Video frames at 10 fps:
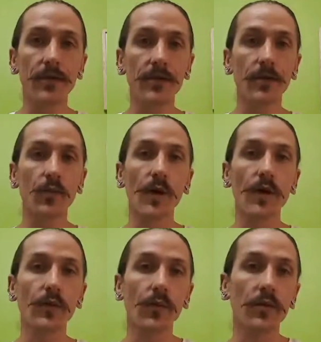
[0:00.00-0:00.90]
where you
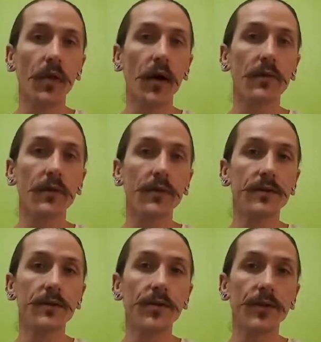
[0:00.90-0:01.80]
apply the 2
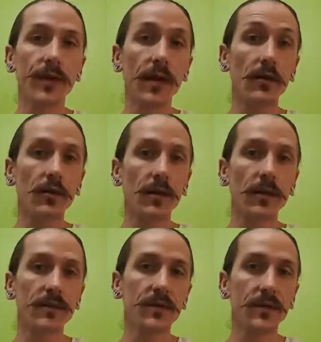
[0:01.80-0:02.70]
yellow clips to the
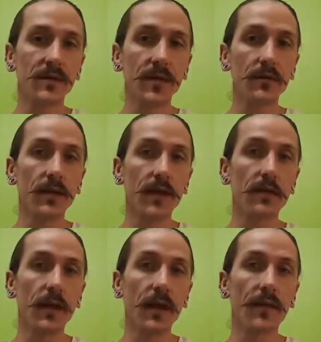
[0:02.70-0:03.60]
single needle
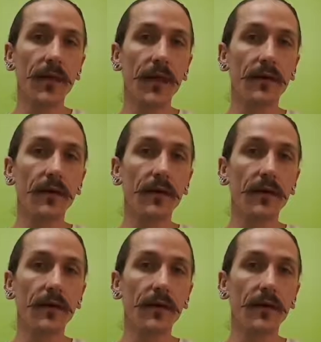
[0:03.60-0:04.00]
and then